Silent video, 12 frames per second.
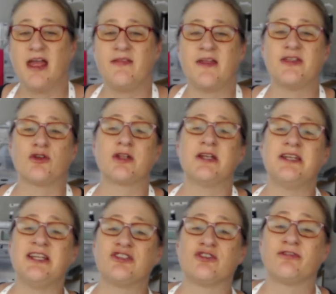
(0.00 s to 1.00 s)
and then you're going to
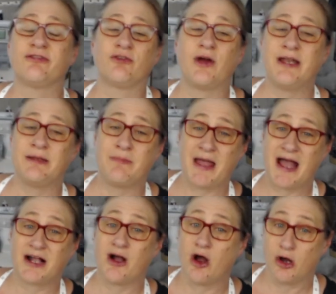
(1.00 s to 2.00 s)
need your front and
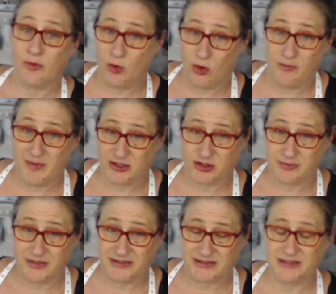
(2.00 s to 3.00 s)
back armhole
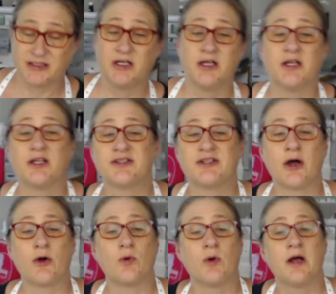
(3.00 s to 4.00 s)
measurements.
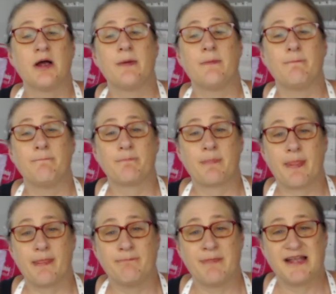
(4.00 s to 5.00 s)
So
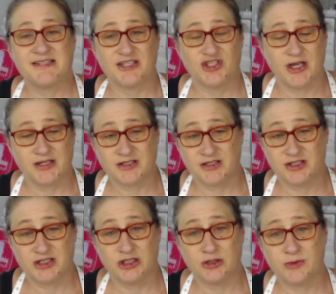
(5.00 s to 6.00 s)
my suggestion
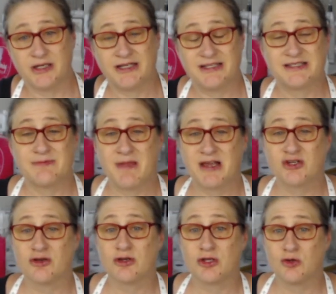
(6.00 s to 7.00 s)
to you is make
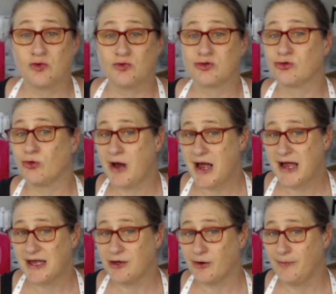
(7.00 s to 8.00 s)
sure you
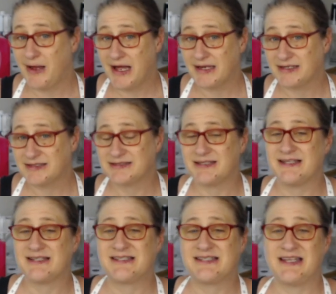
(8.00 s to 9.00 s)
try your bodice
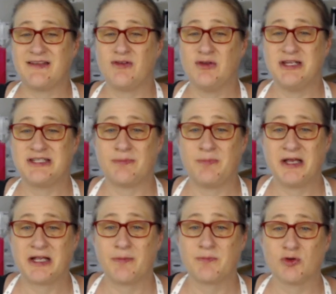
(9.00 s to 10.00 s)
and see if you need to
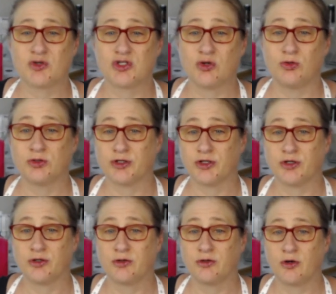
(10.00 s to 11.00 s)
pick up your
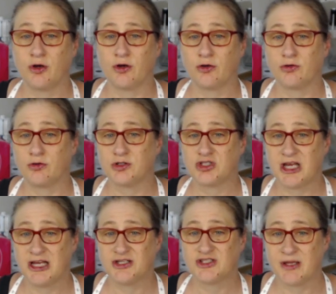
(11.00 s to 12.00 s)
shoulder or
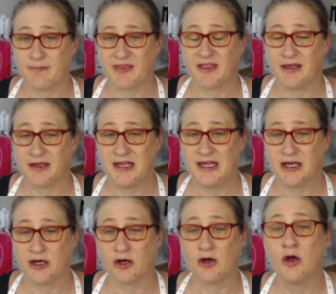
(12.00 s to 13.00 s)
change something
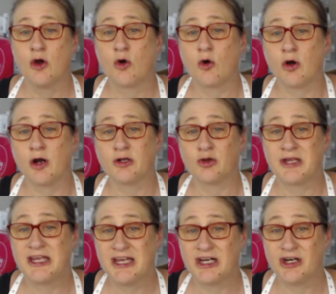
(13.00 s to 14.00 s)
here or under
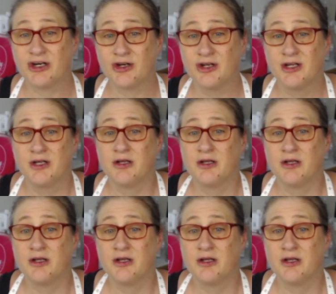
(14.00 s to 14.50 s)
here